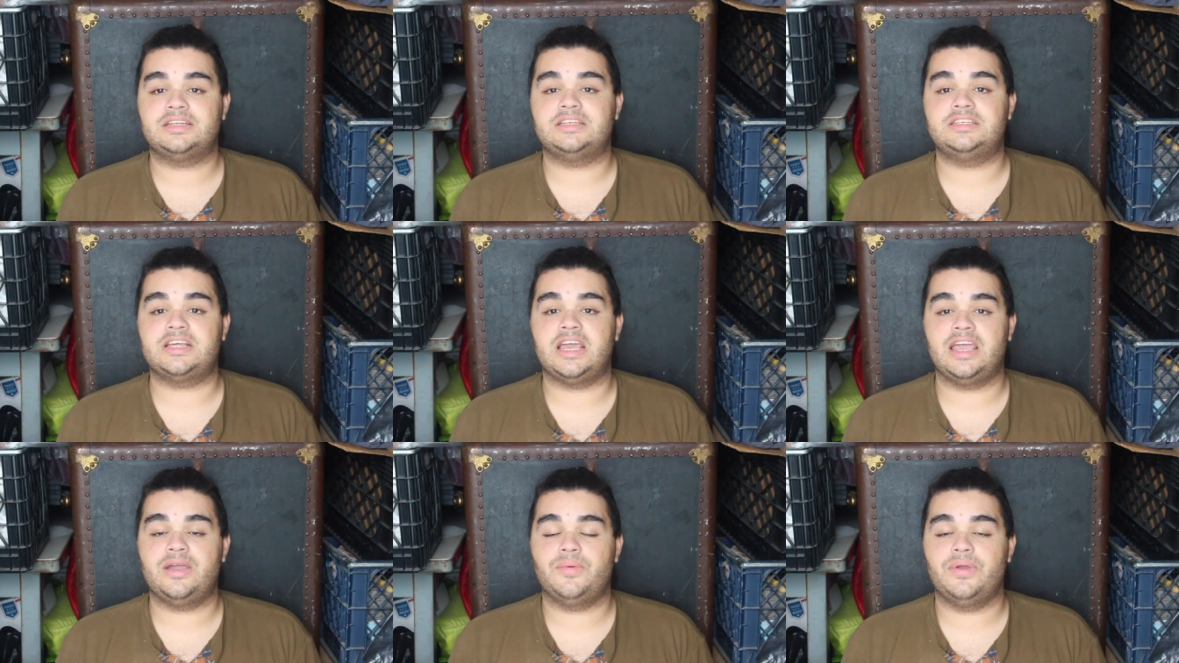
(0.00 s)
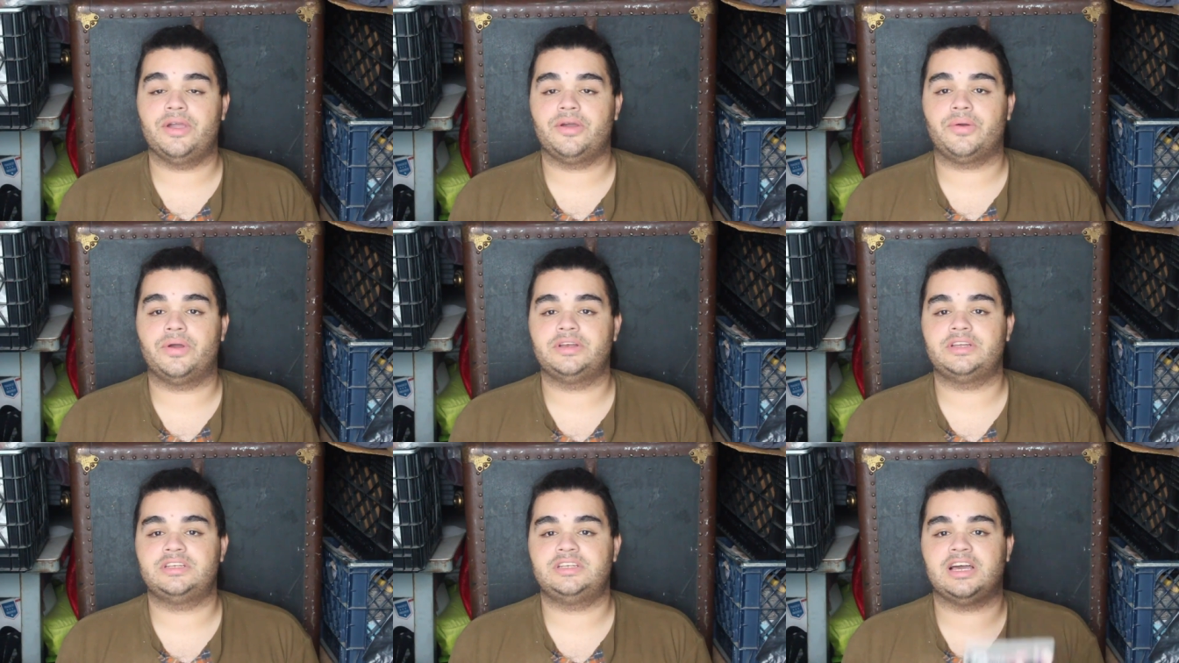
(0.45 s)
today we are
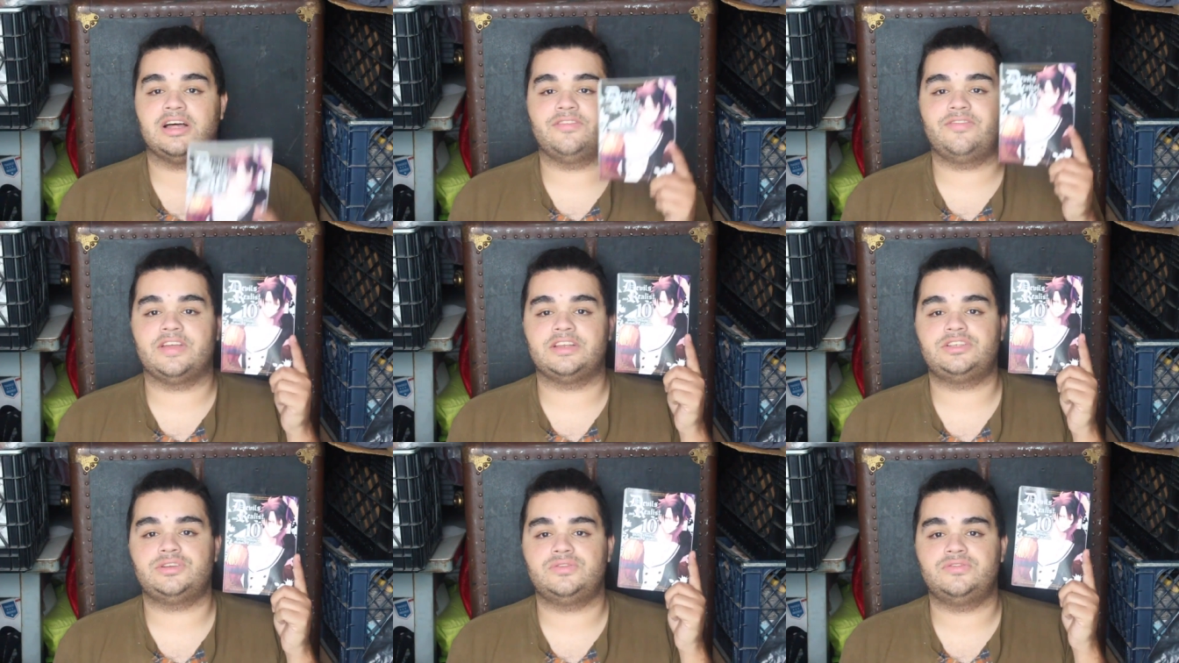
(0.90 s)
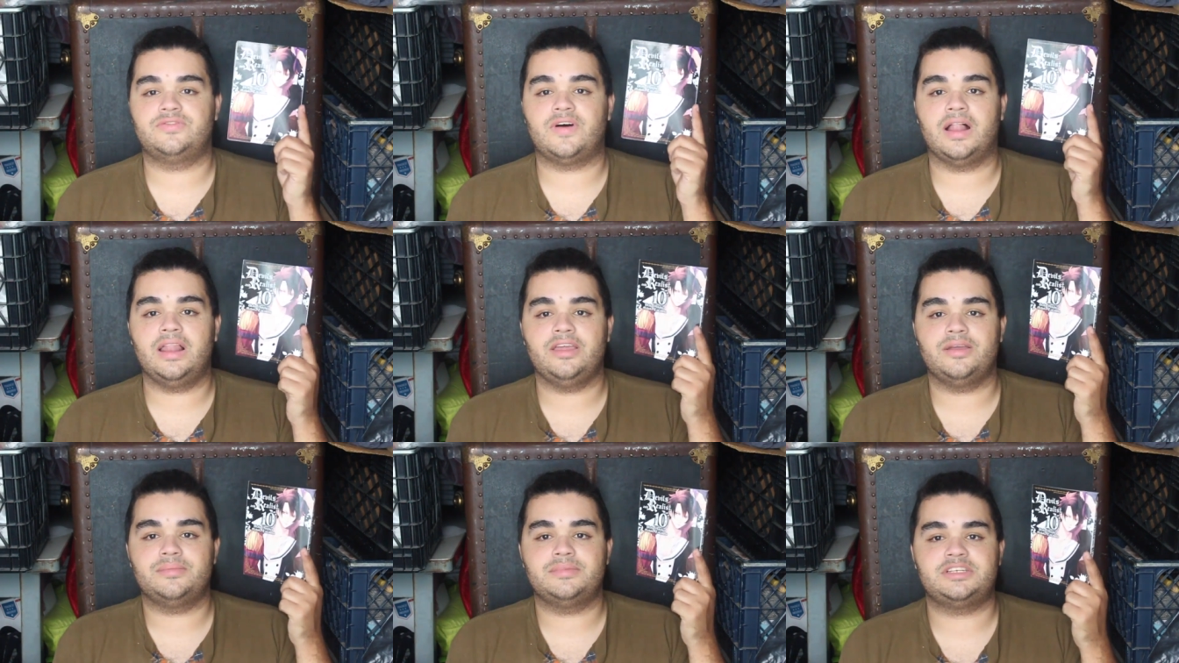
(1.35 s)
going to delve into
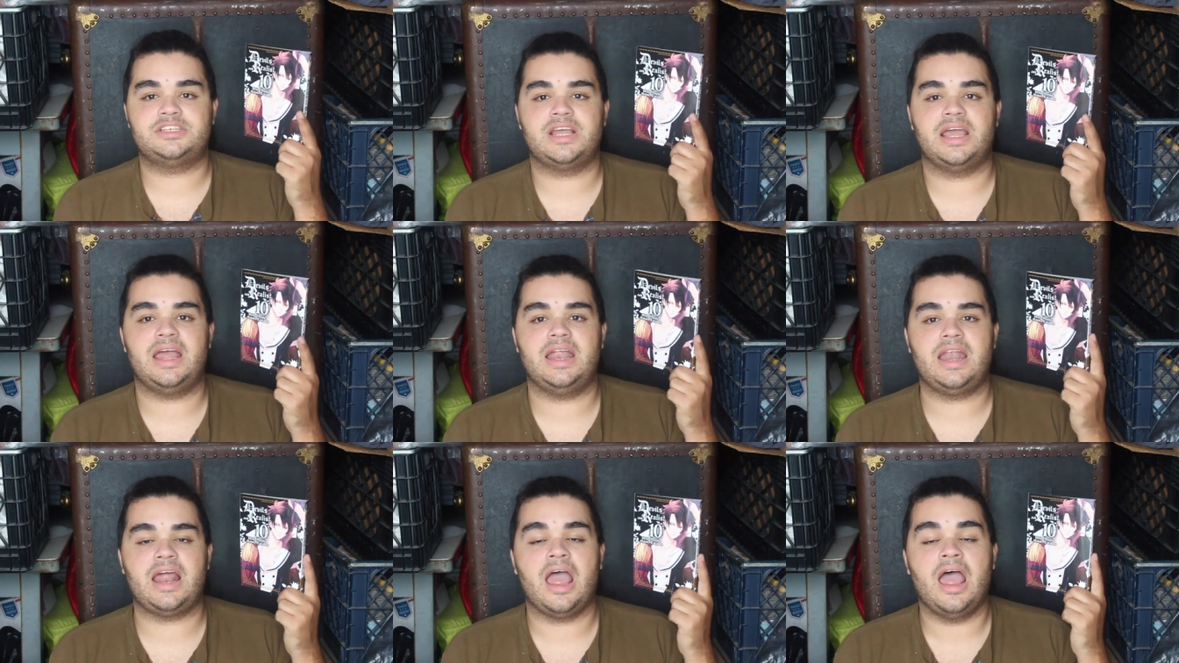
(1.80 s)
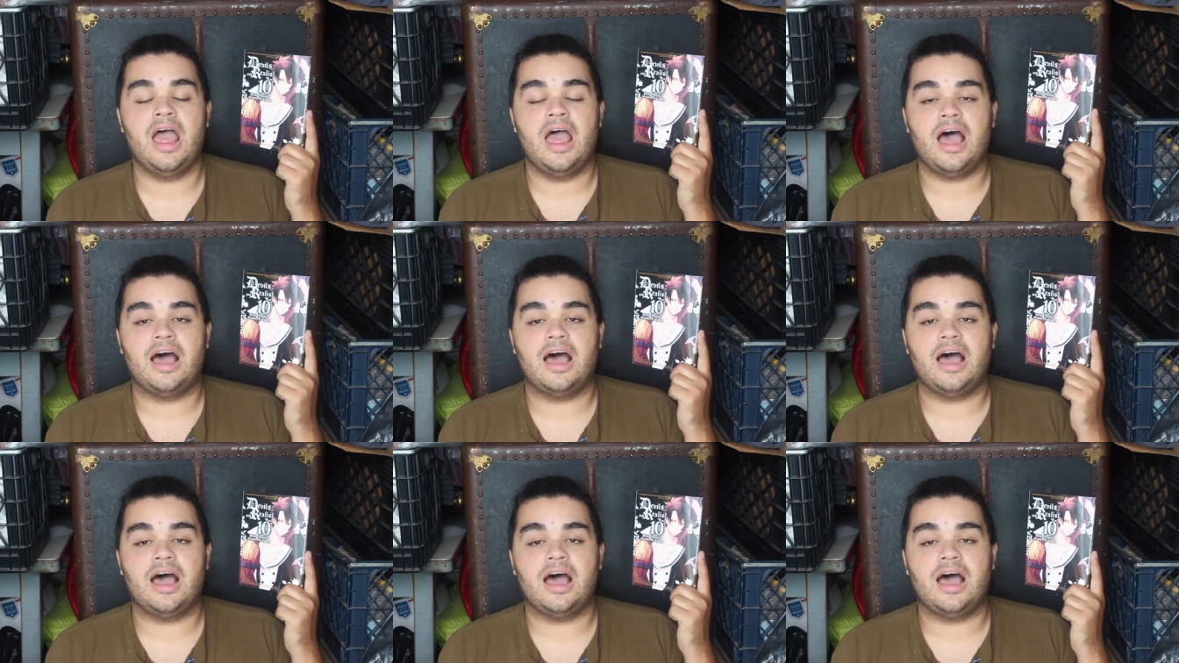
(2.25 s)
Volume 10